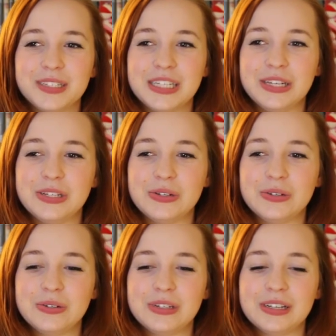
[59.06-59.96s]

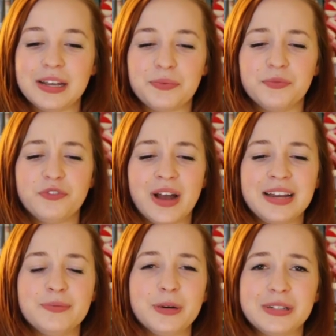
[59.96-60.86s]
to
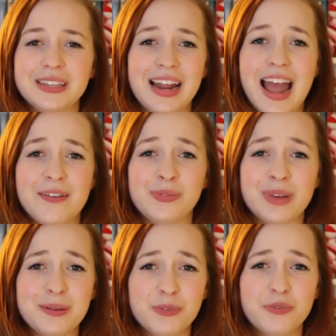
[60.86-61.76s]
find books that I haven't
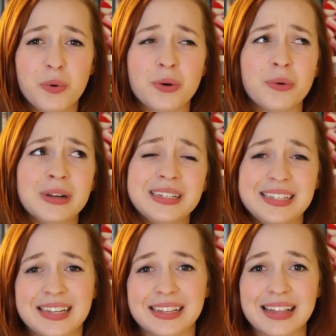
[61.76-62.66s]
read before, or at
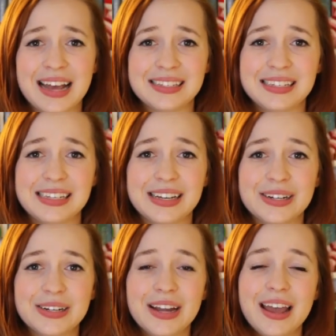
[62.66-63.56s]
least in the last
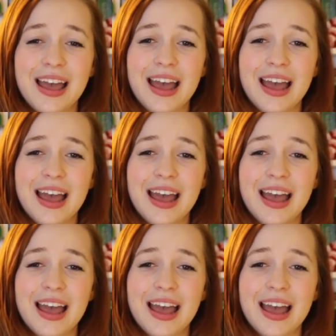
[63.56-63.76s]
year.